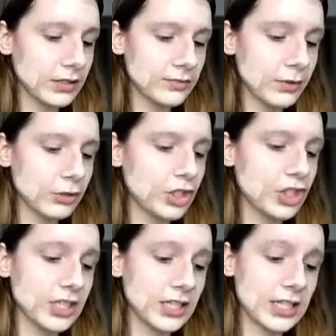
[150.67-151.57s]
This
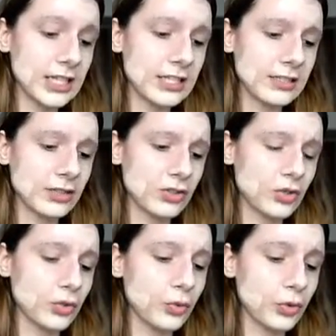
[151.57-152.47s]
foundation
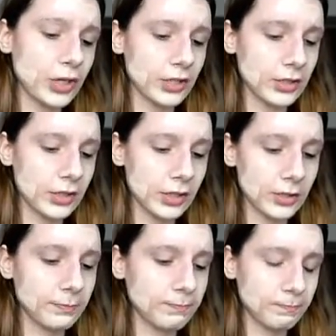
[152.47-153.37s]
isn't really